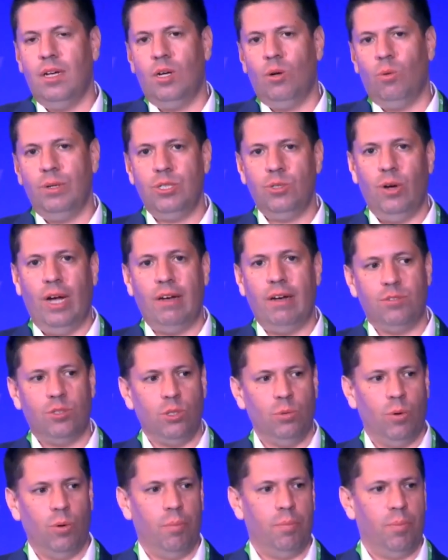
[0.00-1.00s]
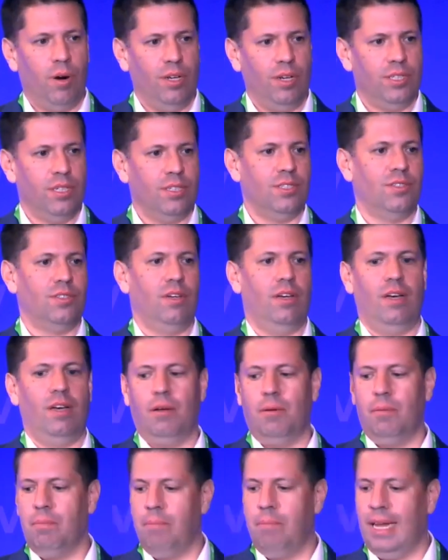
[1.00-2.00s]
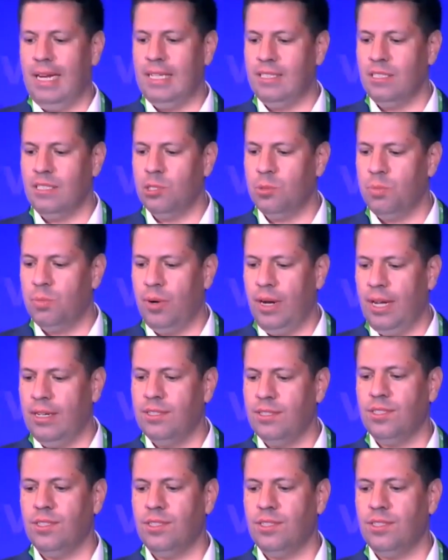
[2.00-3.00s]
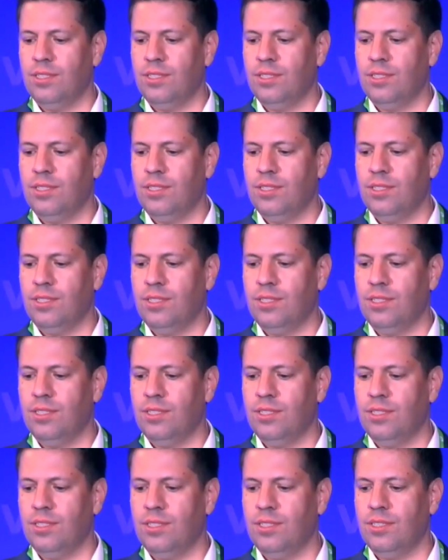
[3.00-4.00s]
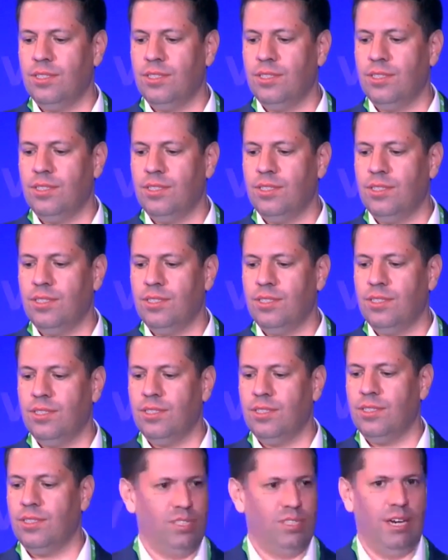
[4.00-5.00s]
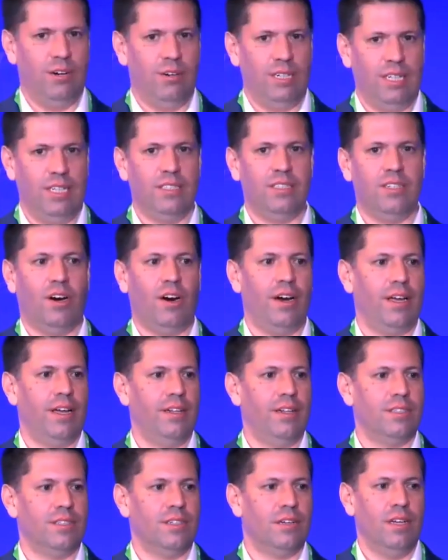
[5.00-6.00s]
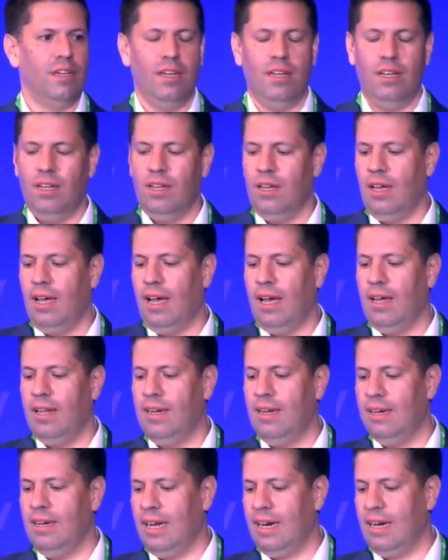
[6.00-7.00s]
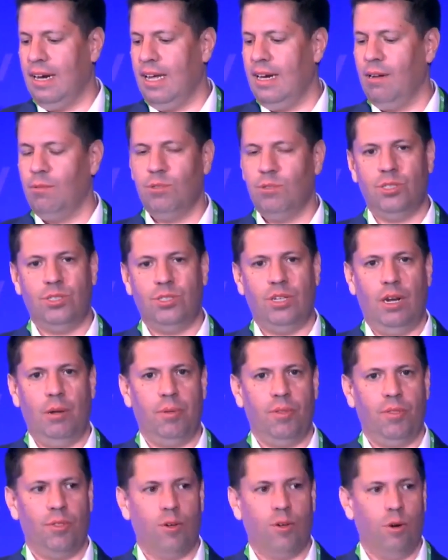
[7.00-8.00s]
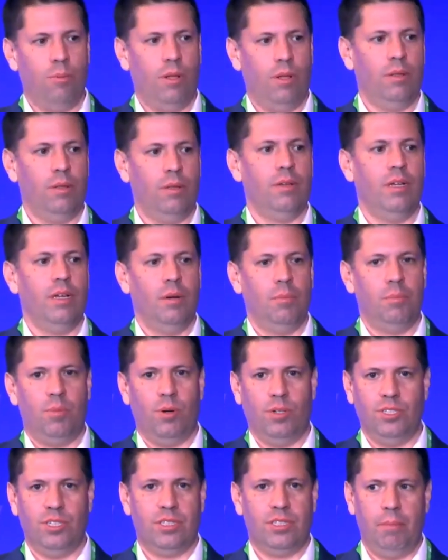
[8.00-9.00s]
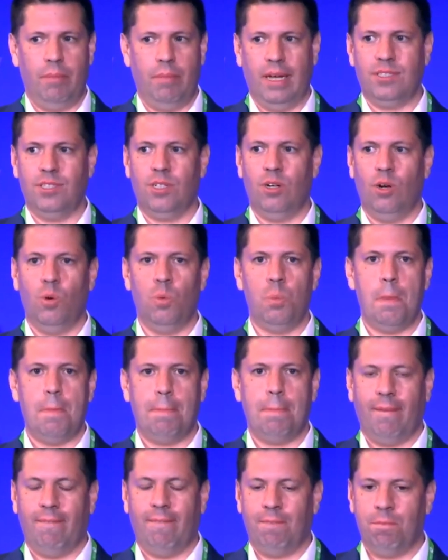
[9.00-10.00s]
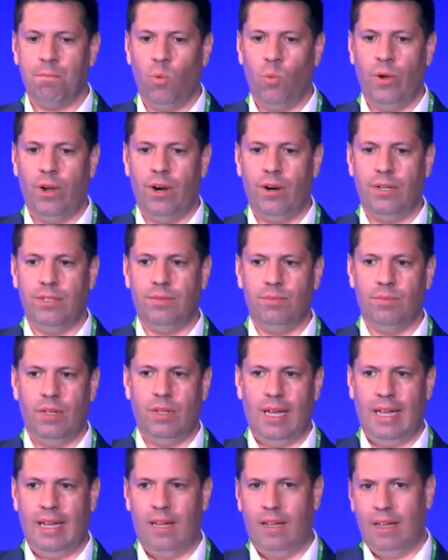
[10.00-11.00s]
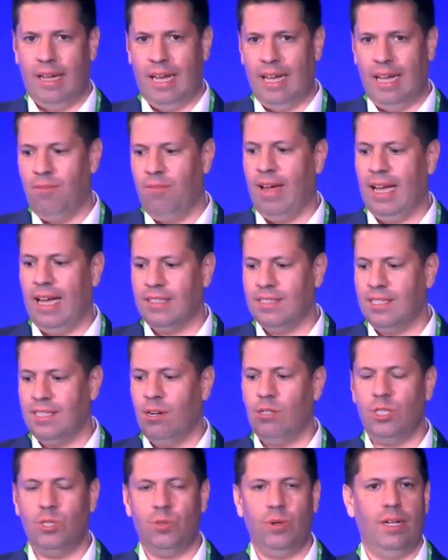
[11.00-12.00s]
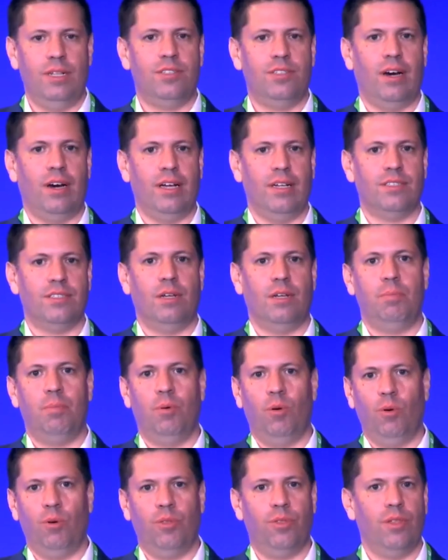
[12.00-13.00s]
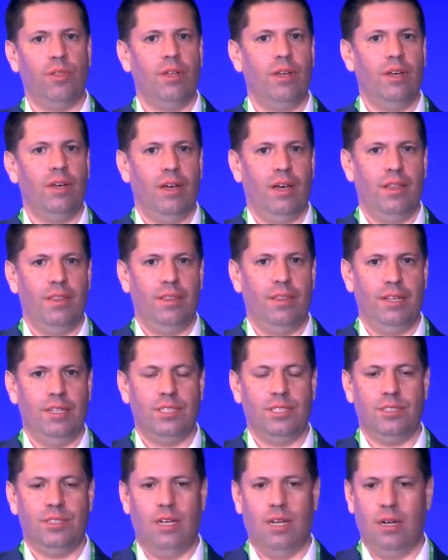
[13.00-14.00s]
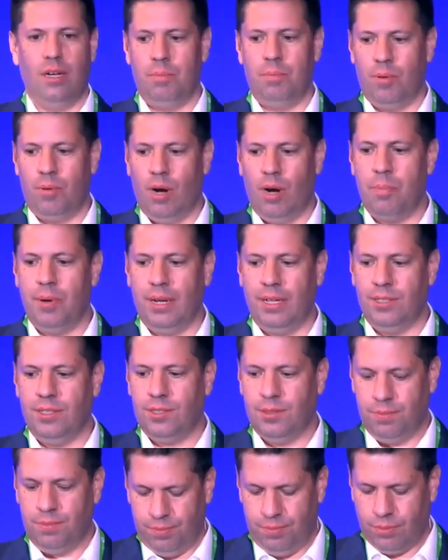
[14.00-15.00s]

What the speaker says: We do have two more projects, Medicine Springs in Nevada. This is another CRD target. And La Reyna, which is an epithermal project in Mexico. We are advancing our drill targets at both these properties.